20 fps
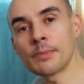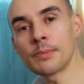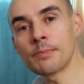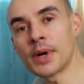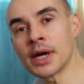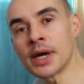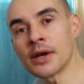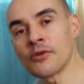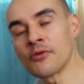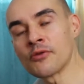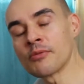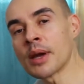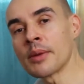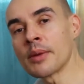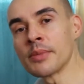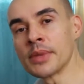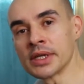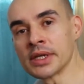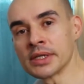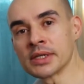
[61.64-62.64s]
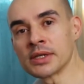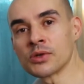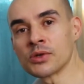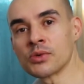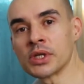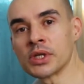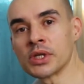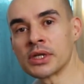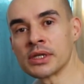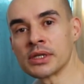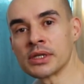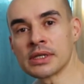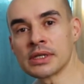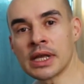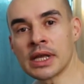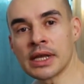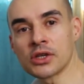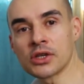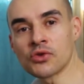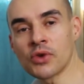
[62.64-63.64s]
part of my business, which is
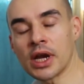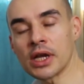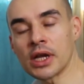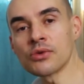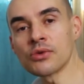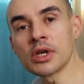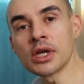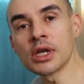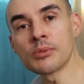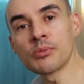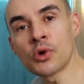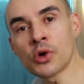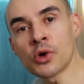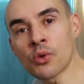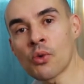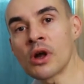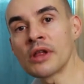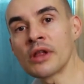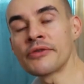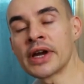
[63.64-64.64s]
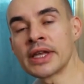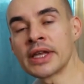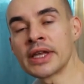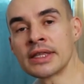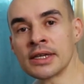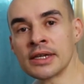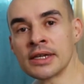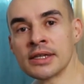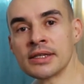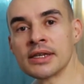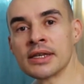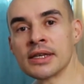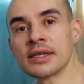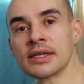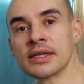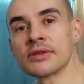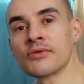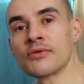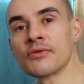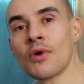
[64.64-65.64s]
like trying to get more qualified leads. And
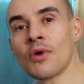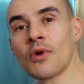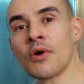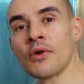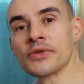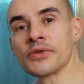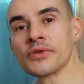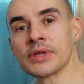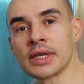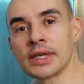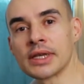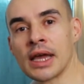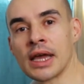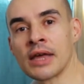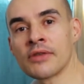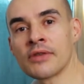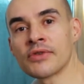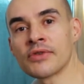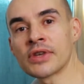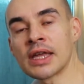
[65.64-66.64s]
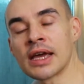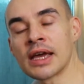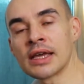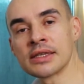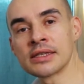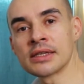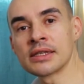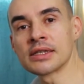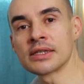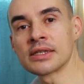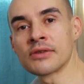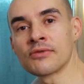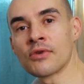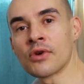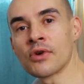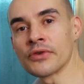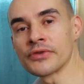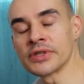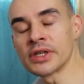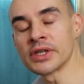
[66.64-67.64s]
this involves like advertising, this
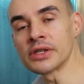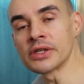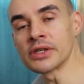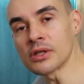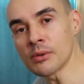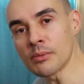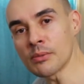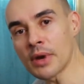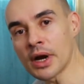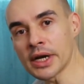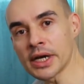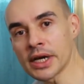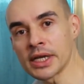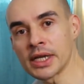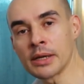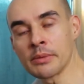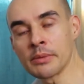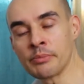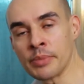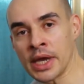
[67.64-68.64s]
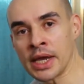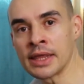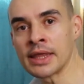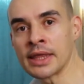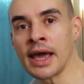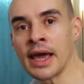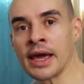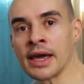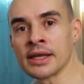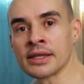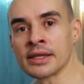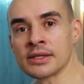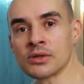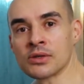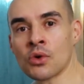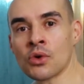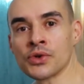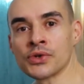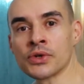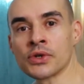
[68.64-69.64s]
involves digital marketing, paid ads,
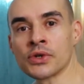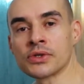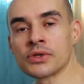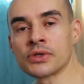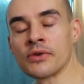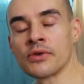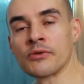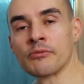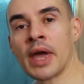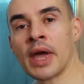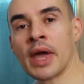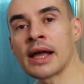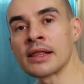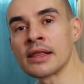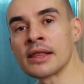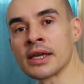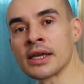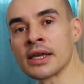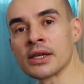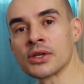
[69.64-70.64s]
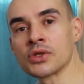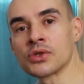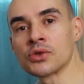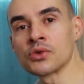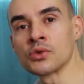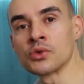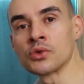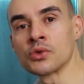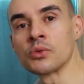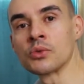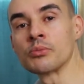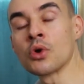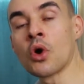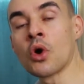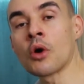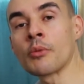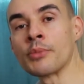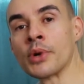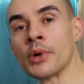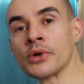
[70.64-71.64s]
all sorts of backlinks to
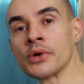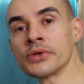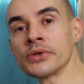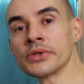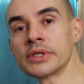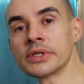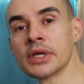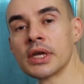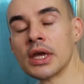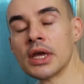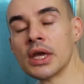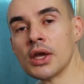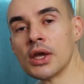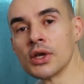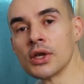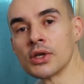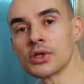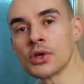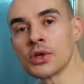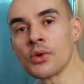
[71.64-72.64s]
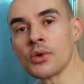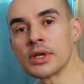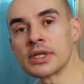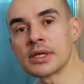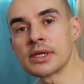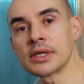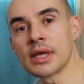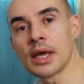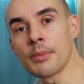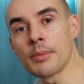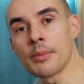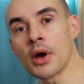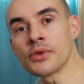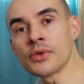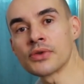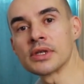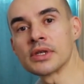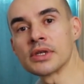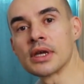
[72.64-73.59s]
blog posts. So it's about